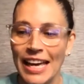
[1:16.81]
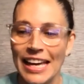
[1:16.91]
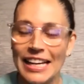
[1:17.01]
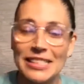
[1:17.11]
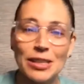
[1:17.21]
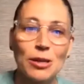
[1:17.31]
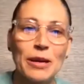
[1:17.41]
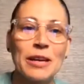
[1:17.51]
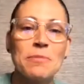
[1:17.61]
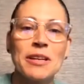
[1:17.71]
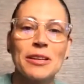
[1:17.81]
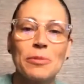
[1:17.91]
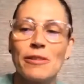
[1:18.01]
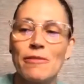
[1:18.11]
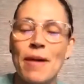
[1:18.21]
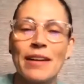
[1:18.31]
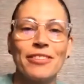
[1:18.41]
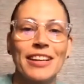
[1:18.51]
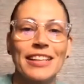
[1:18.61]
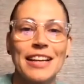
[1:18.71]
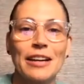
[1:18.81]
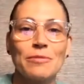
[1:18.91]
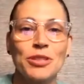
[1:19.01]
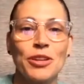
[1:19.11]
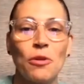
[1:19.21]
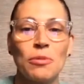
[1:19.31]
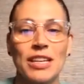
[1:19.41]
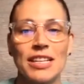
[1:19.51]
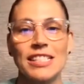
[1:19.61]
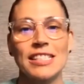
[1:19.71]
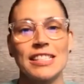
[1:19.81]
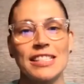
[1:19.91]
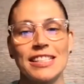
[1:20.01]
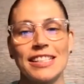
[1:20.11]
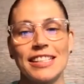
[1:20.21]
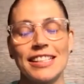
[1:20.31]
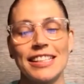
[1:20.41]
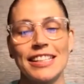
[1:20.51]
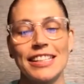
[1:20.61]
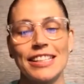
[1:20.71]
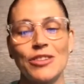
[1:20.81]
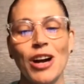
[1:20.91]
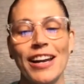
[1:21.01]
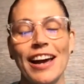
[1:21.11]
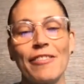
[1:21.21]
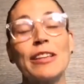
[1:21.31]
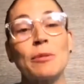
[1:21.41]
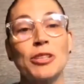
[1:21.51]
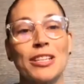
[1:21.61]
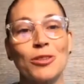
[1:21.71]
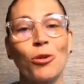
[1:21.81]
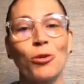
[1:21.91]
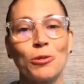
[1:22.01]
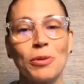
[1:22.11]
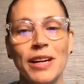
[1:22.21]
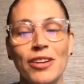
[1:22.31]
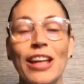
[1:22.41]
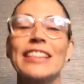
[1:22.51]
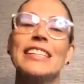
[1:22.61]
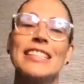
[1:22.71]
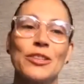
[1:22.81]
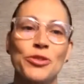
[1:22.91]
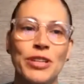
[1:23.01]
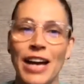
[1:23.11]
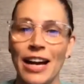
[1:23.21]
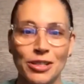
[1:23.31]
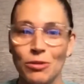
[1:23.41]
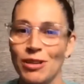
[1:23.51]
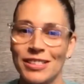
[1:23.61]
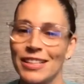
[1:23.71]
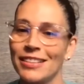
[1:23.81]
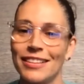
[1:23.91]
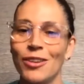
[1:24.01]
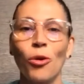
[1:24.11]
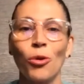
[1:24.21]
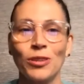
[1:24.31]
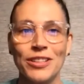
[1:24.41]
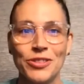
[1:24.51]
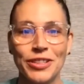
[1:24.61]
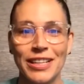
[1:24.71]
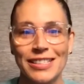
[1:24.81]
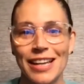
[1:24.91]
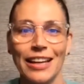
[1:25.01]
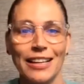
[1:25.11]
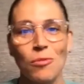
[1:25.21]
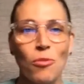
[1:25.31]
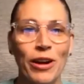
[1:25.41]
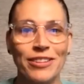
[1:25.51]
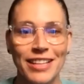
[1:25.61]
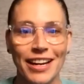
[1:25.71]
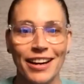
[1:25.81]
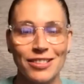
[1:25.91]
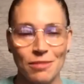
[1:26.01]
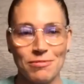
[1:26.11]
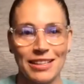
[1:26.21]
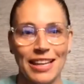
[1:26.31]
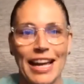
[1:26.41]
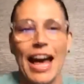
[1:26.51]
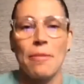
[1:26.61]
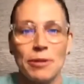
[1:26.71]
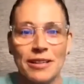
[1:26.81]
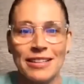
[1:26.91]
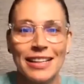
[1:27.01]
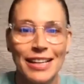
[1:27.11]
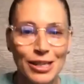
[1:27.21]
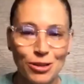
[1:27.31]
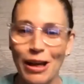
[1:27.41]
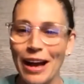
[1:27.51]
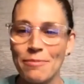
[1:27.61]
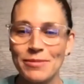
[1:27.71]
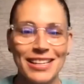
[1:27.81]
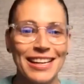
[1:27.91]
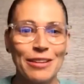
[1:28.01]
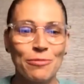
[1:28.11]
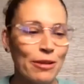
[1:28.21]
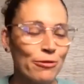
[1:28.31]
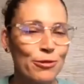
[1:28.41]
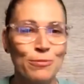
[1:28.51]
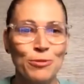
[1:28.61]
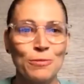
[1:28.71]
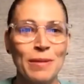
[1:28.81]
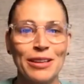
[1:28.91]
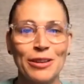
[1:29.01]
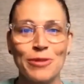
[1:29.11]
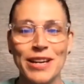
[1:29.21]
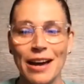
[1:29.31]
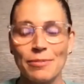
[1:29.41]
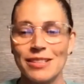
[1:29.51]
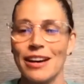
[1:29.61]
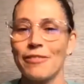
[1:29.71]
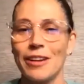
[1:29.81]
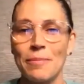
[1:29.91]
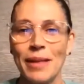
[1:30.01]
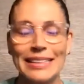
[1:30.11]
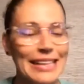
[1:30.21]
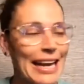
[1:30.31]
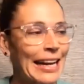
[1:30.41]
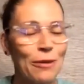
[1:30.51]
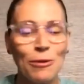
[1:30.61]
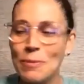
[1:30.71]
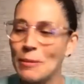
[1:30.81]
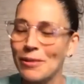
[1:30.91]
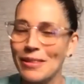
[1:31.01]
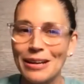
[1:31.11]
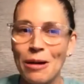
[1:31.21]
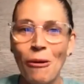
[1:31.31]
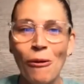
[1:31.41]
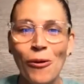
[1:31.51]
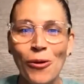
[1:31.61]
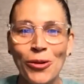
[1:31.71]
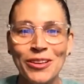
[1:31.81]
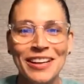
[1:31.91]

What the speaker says: it can be a little bit of a mindfuck at times, you know, because you kind of have, especially as an older player, like this injury actually wasn't an old injury. It's not like some wear and tear, something like happened. So like I'm sitting in my room doing my little rehab stuff and I'm like, dang, I don't want people thinking I'm old.